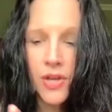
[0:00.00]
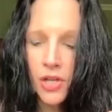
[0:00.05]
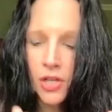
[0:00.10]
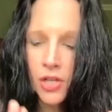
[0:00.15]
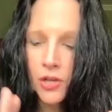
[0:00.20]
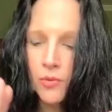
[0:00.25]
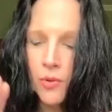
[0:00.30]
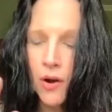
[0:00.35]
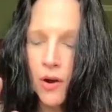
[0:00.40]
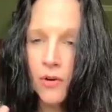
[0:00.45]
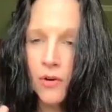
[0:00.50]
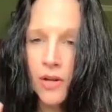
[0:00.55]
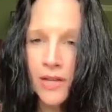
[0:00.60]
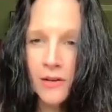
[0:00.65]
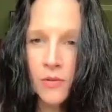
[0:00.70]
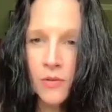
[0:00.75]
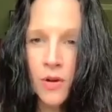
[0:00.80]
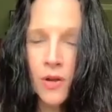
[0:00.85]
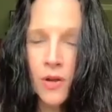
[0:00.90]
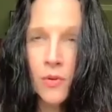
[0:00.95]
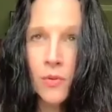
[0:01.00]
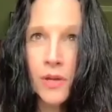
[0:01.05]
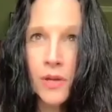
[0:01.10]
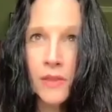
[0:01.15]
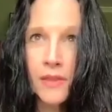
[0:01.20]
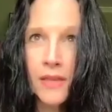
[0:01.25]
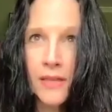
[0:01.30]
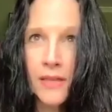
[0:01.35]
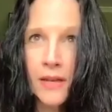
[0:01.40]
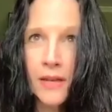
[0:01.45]
You are in
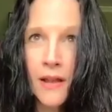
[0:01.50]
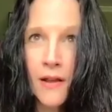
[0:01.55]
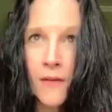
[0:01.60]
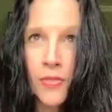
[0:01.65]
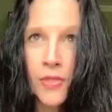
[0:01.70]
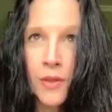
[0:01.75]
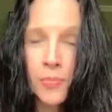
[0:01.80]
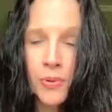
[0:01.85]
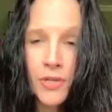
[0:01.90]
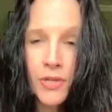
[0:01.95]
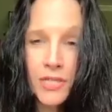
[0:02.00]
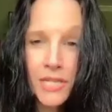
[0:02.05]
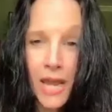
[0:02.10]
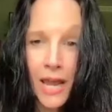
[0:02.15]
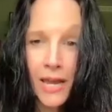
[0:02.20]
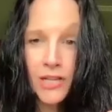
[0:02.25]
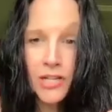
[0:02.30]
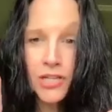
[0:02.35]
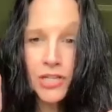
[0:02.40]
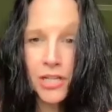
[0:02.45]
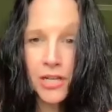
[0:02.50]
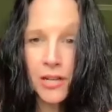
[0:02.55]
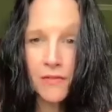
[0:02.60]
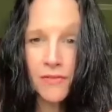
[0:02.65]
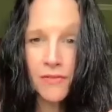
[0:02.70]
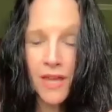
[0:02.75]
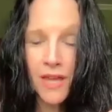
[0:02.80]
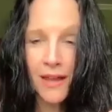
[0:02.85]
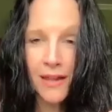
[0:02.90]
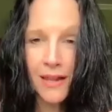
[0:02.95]
within the protection
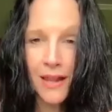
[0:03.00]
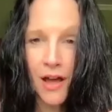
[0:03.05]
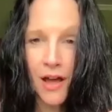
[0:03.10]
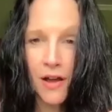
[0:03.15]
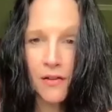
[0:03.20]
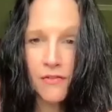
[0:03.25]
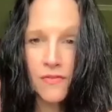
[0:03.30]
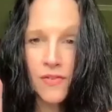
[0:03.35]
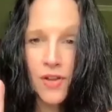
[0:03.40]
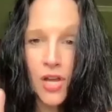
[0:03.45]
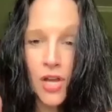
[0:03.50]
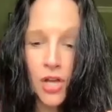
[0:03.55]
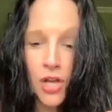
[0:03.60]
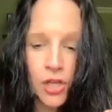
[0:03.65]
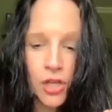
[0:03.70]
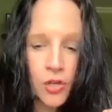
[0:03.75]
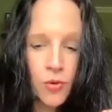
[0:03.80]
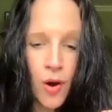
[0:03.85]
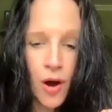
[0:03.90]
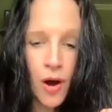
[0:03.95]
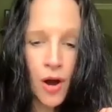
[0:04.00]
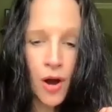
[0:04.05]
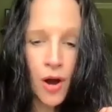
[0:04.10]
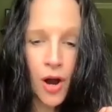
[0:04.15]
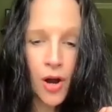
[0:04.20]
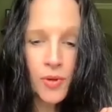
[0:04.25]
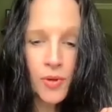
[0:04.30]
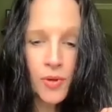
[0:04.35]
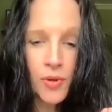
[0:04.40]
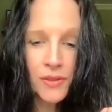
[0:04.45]
of that love. You
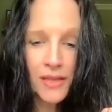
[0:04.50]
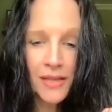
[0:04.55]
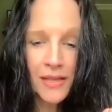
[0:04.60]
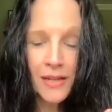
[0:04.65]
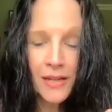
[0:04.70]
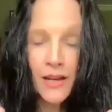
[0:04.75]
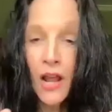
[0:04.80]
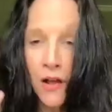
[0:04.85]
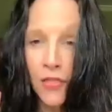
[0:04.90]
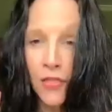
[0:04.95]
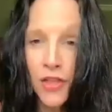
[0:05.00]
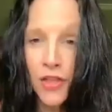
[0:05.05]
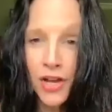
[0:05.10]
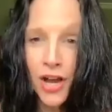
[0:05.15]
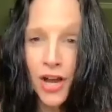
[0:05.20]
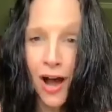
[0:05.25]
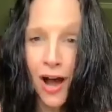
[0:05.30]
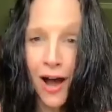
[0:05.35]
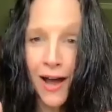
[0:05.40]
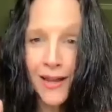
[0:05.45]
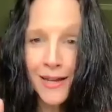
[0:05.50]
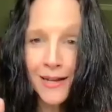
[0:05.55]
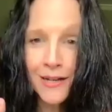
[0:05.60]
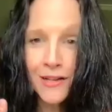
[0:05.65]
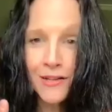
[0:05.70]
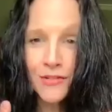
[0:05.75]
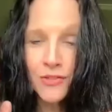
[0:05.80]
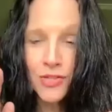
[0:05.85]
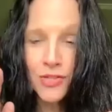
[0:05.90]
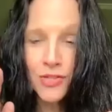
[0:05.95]
are within the
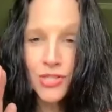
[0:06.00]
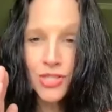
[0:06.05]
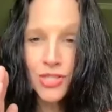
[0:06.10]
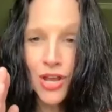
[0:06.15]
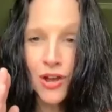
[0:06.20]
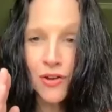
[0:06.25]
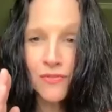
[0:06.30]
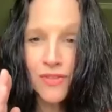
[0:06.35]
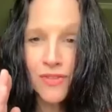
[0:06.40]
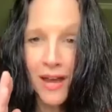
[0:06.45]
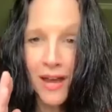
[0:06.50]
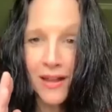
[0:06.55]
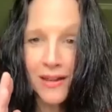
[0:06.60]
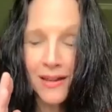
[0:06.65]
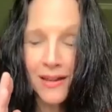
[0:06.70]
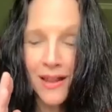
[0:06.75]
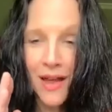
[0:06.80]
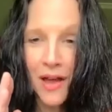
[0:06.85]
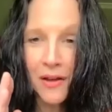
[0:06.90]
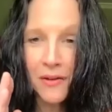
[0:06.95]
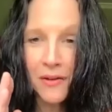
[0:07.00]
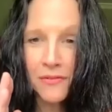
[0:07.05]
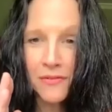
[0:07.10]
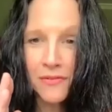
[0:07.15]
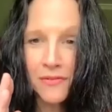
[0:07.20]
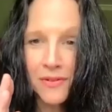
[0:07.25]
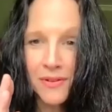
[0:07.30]
guidance of that love.